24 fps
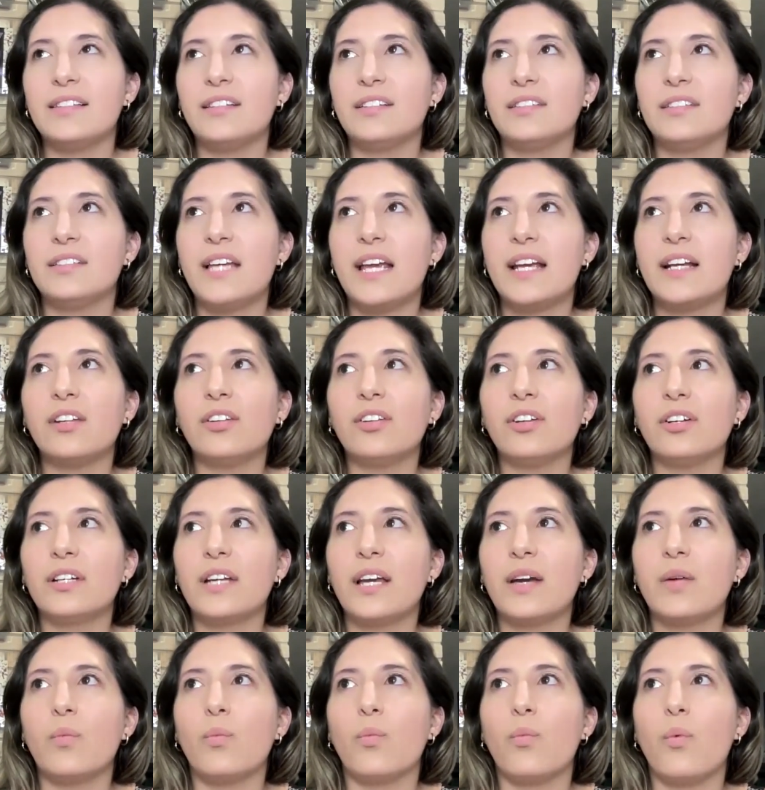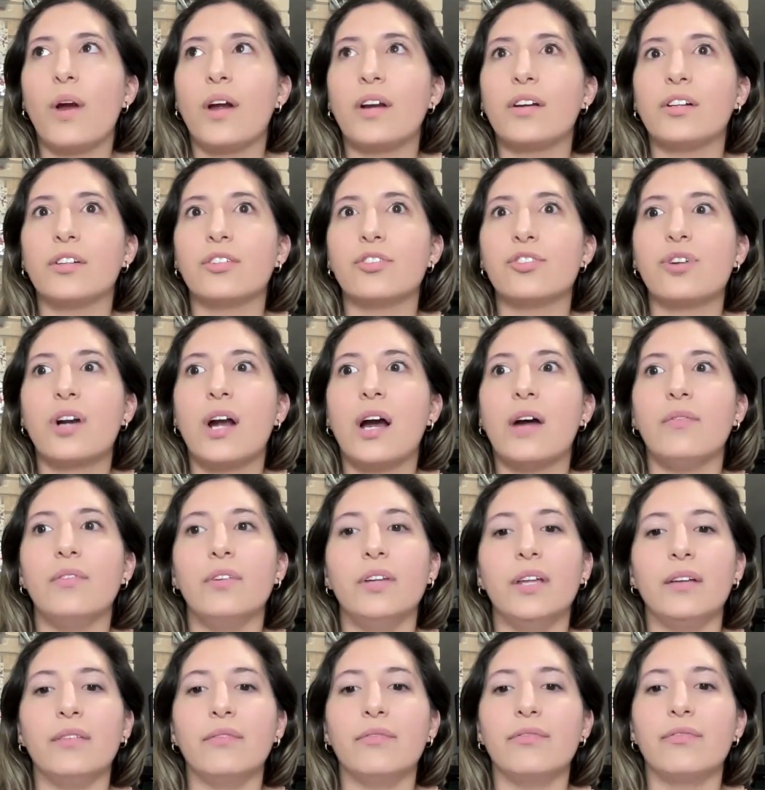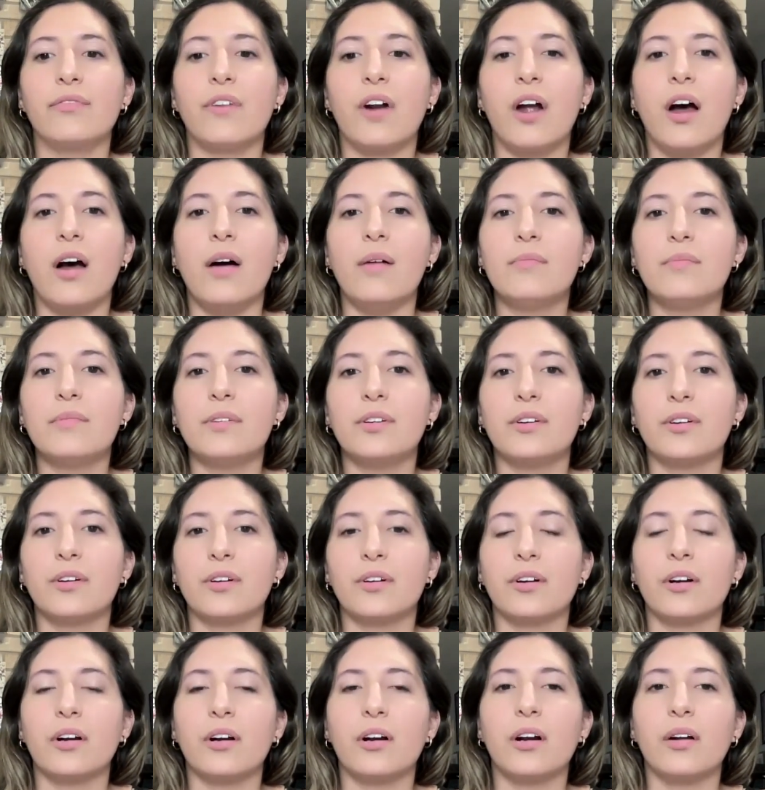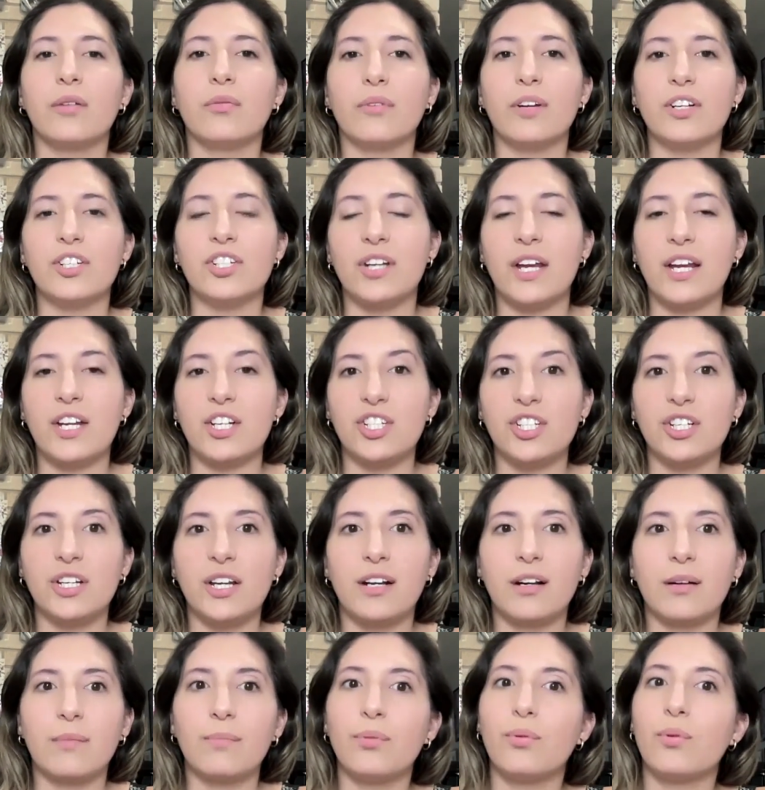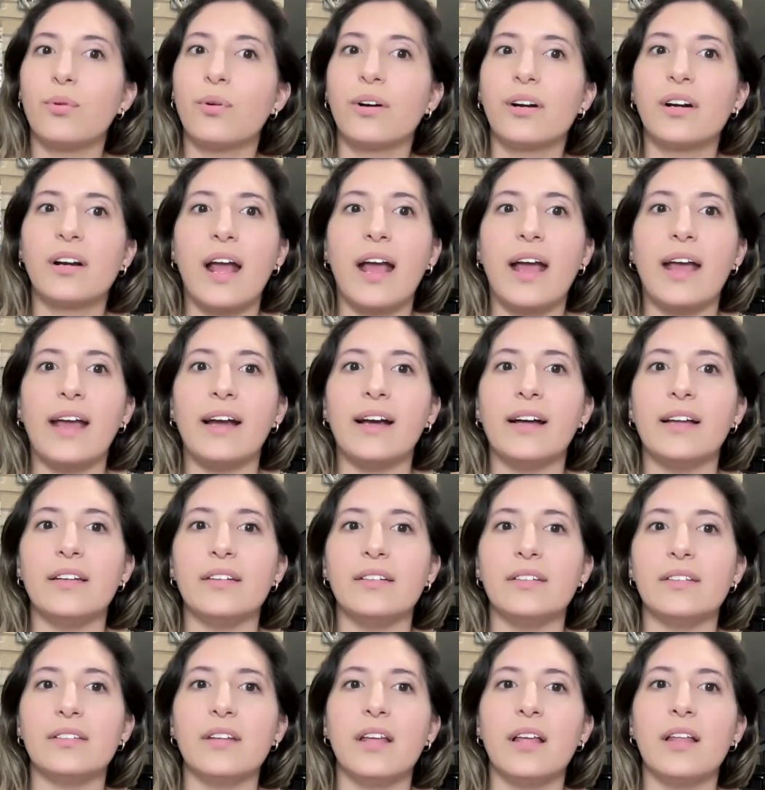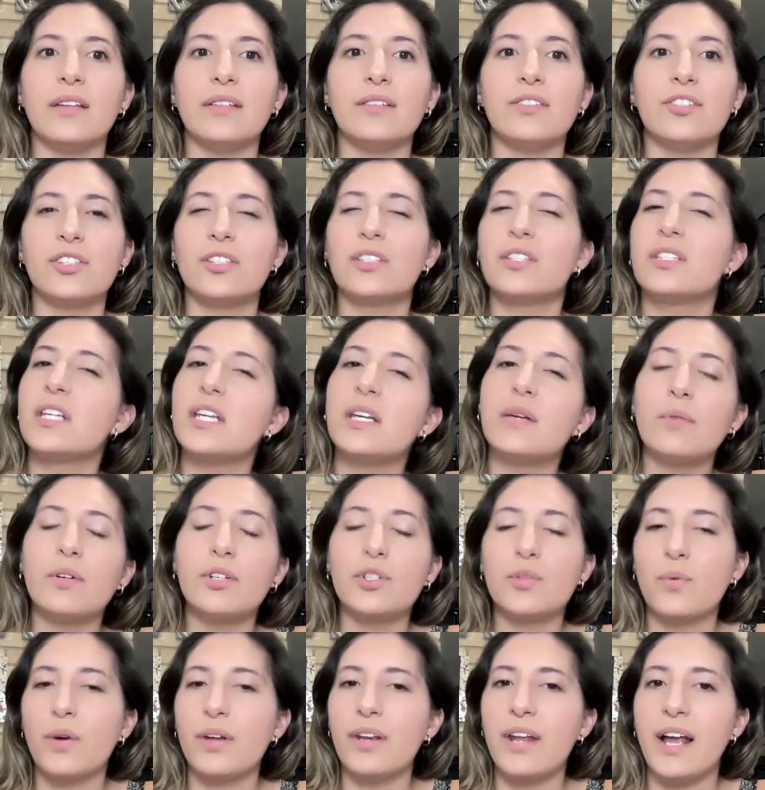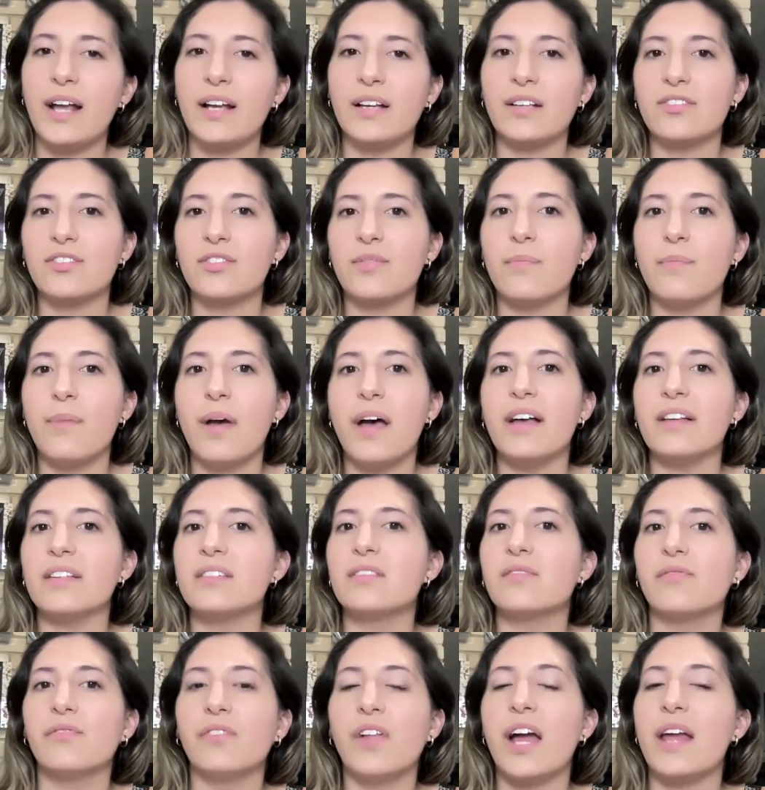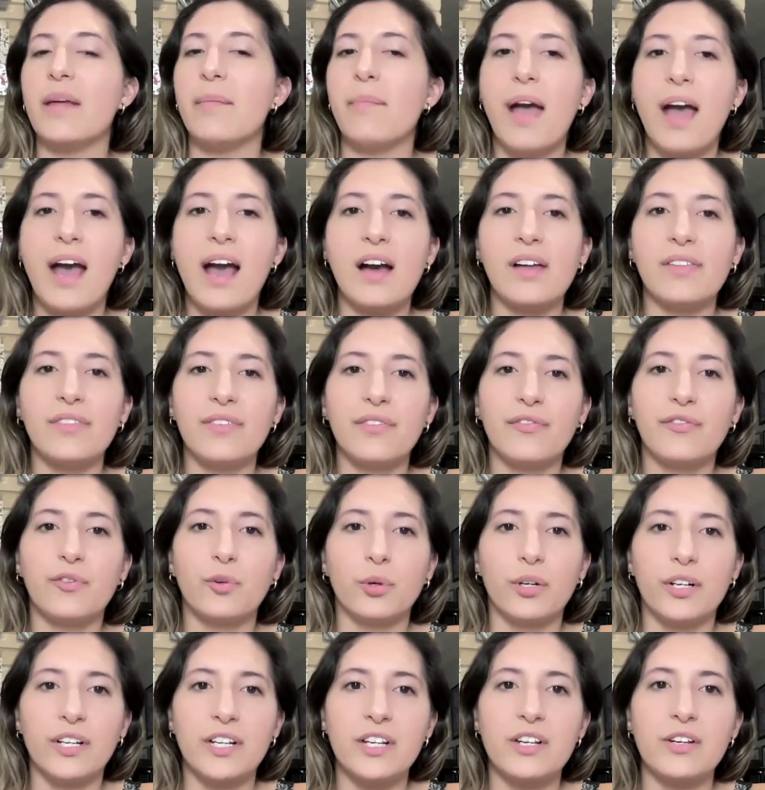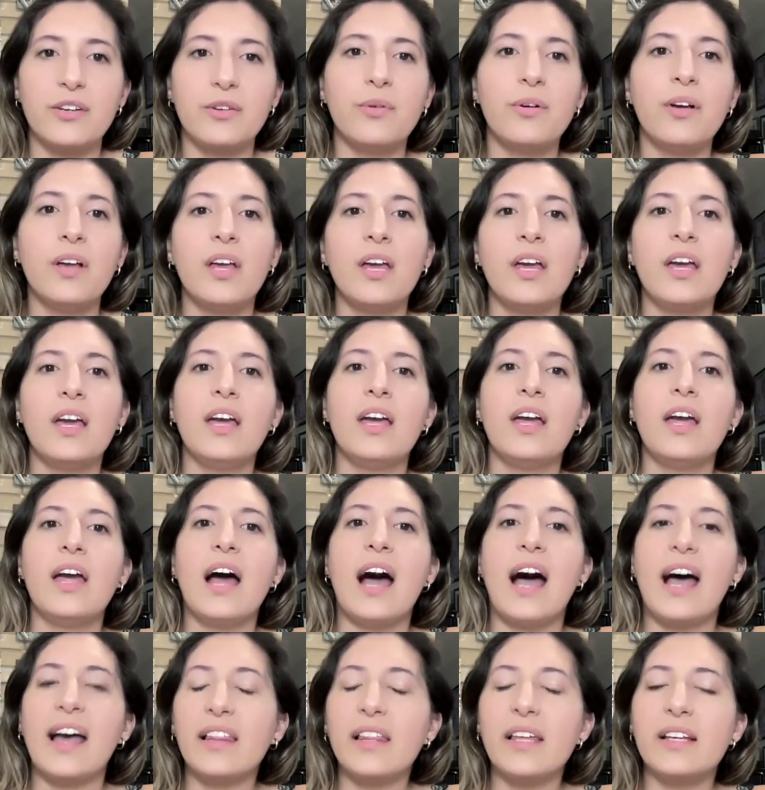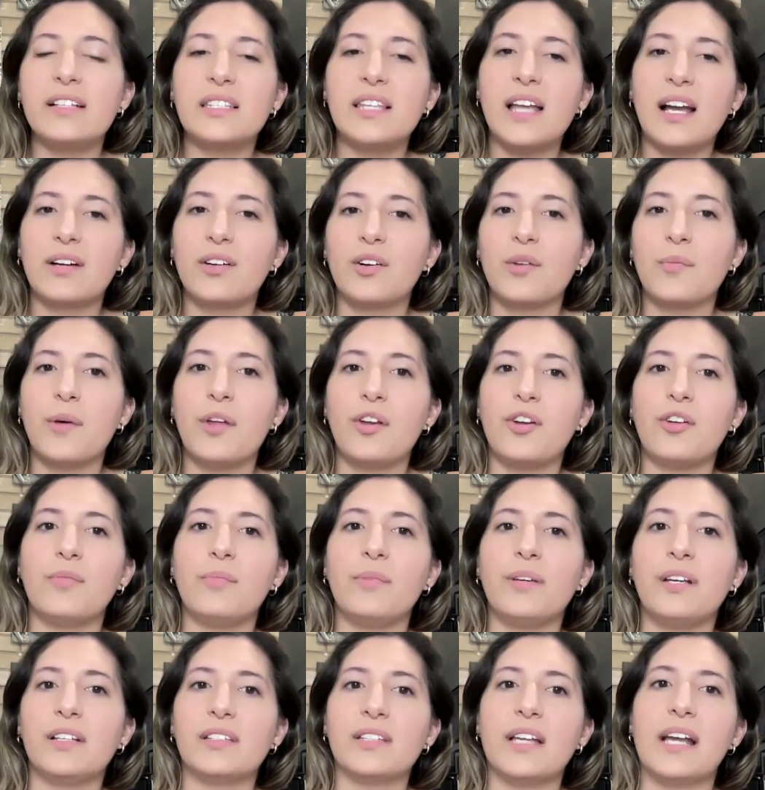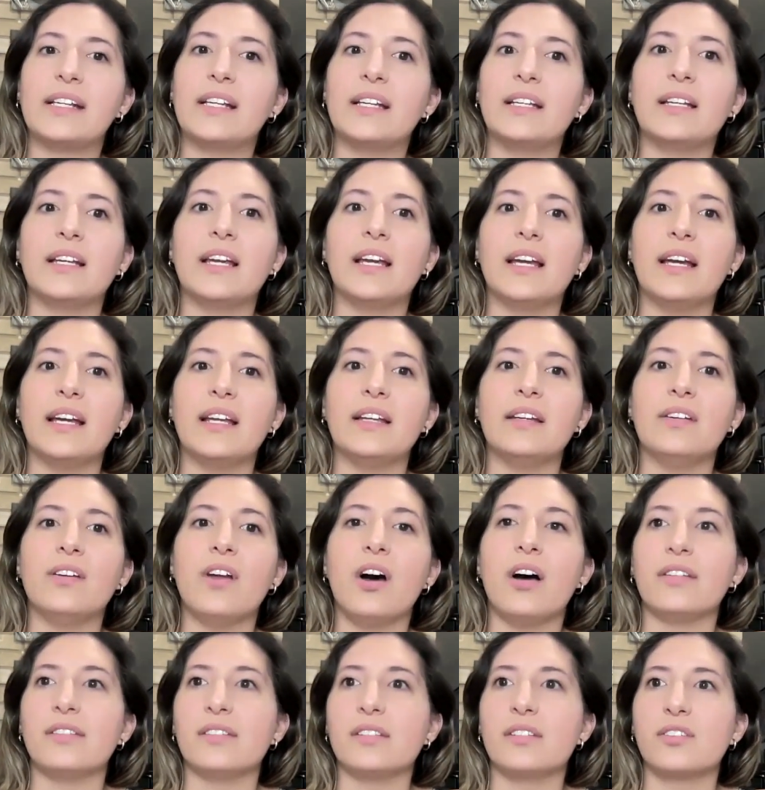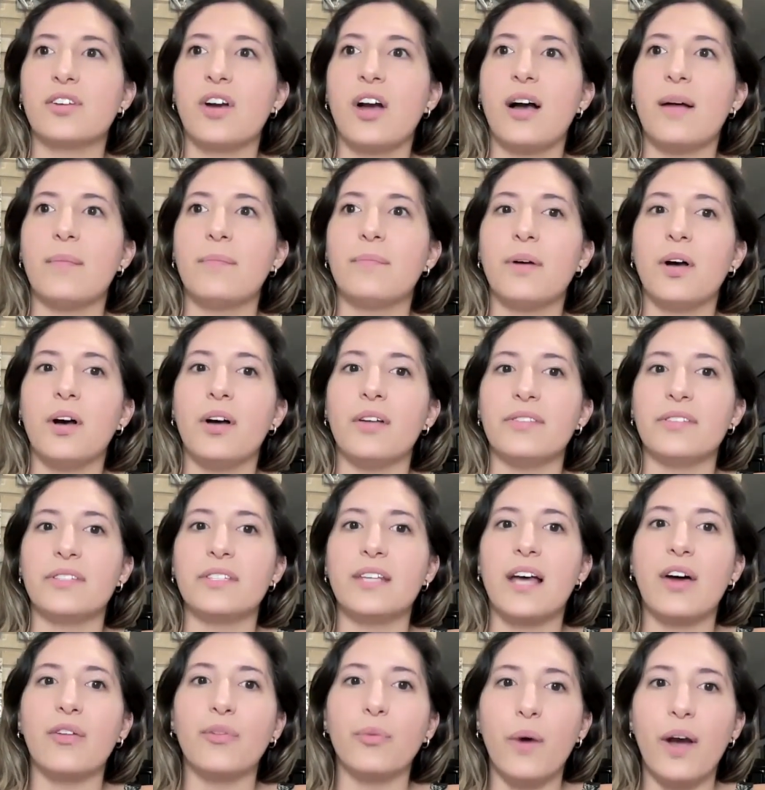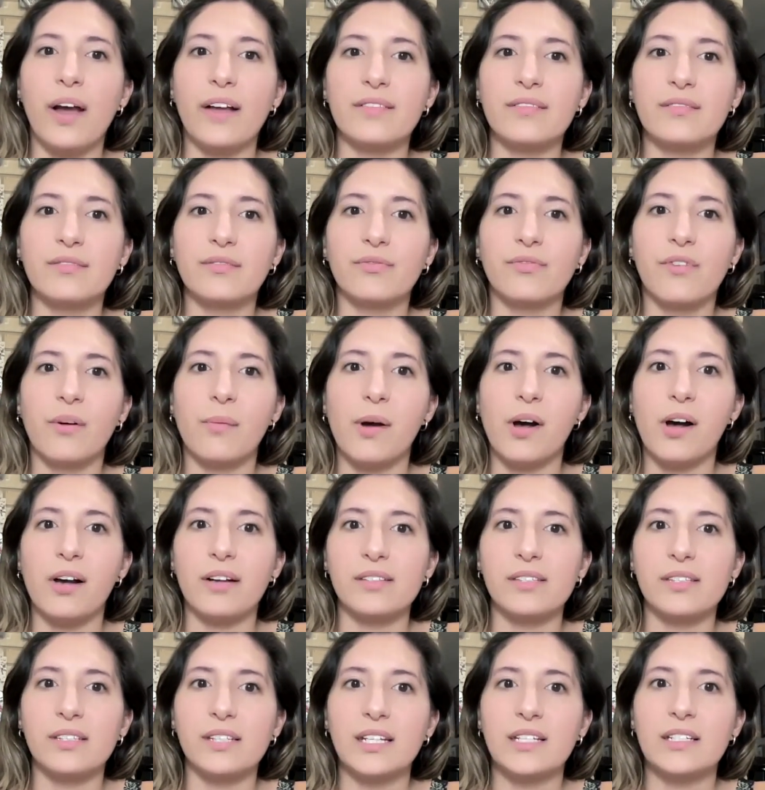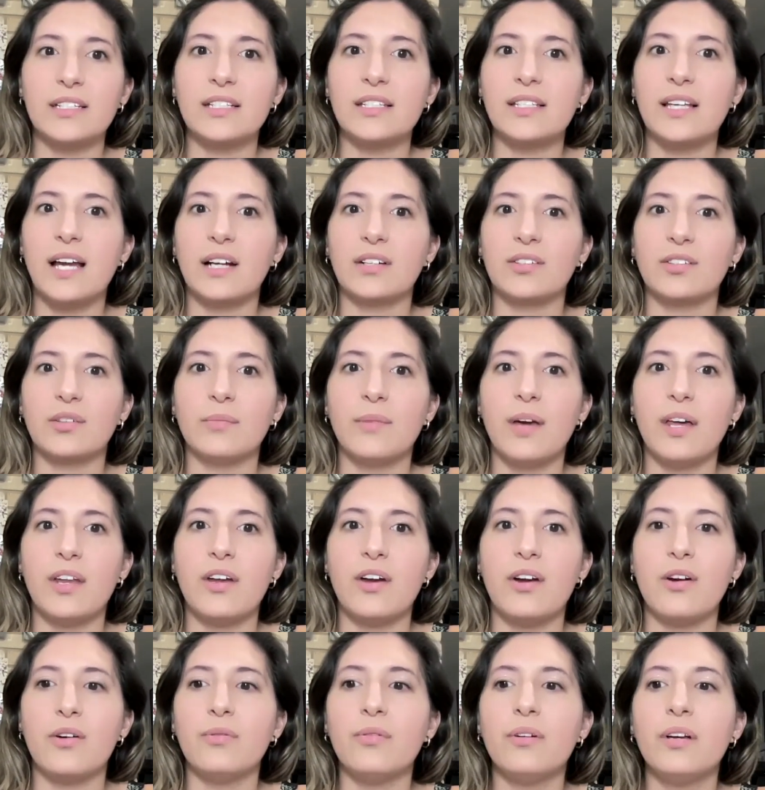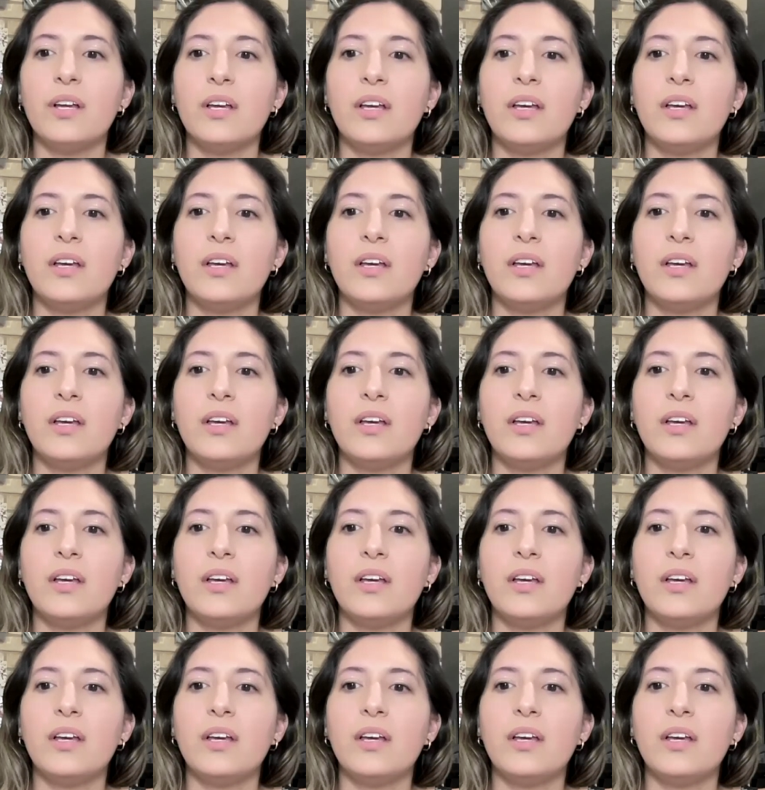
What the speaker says: take a look at where you're traveling from, your origination airport, and just see which one has the best flight path for you. I like Sacramento because I can get nonstop on Southwest from Austin to Sacramento.